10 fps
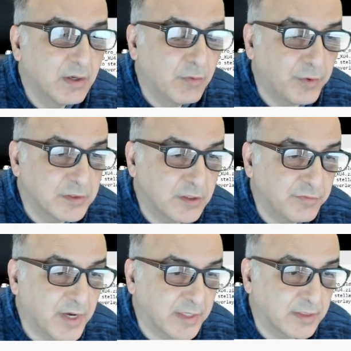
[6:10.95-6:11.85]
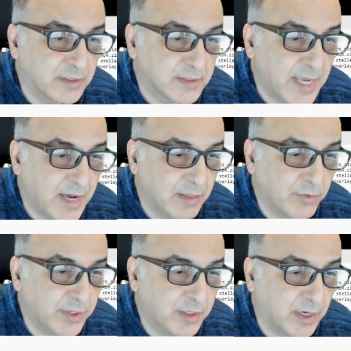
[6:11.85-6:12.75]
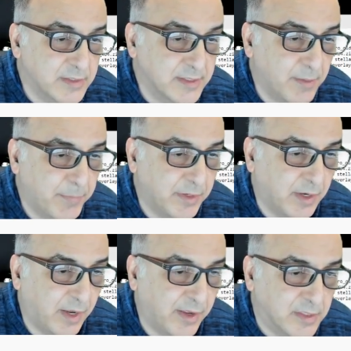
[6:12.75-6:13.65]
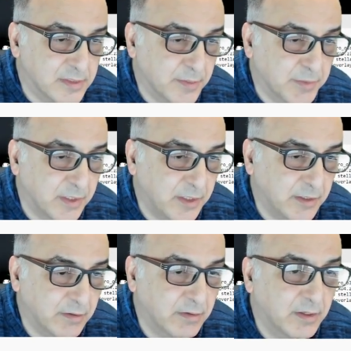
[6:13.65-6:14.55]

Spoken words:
Once you've got this downloaded, unzip it. I unzipped it here.